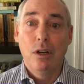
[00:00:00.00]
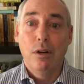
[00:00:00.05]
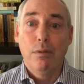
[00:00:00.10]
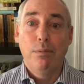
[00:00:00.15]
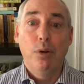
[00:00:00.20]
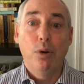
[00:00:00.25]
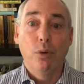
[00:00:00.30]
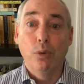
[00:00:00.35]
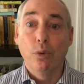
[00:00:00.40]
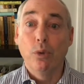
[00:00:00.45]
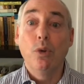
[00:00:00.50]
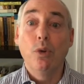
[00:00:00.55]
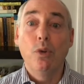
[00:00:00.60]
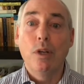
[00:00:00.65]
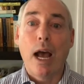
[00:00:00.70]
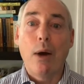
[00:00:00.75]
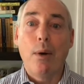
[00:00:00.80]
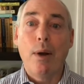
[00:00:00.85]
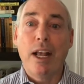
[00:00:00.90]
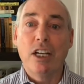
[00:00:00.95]
Peru
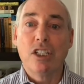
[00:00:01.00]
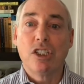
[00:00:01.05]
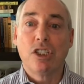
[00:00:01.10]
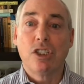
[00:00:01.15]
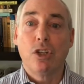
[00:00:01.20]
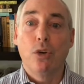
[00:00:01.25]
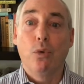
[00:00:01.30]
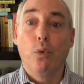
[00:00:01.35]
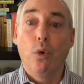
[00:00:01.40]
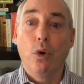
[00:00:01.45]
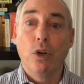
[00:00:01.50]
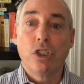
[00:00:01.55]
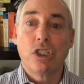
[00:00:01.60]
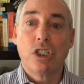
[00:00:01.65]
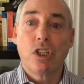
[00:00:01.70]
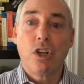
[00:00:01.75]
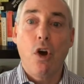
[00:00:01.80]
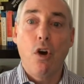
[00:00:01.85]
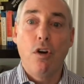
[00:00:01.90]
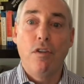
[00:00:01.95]
now has the
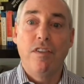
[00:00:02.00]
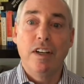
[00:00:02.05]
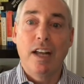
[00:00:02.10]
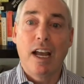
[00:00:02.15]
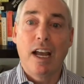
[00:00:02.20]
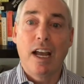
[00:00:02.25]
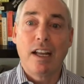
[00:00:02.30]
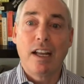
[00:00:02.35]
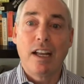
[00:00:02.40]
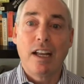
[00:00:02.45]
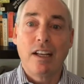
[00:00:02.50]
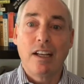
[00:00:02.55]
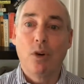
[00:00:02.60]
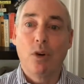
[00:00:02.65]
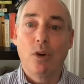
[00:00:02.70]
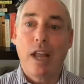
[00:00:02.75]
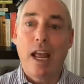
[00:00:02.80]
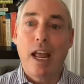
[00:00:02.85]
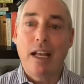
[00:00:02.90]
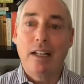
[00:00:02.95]
worst COVID-19
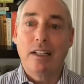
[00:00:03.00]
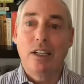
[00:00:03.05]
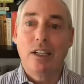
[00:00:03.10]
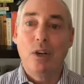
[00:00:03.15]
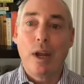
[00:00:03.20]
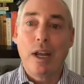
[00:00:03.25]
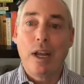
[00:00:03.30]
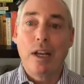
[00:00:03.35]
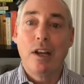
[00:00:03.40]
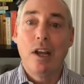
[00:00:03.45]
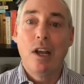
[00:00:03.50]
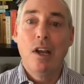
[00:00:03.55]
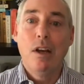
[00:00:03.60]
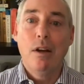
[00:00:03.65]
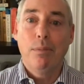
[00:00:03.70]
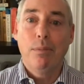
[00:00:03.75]
mortality rate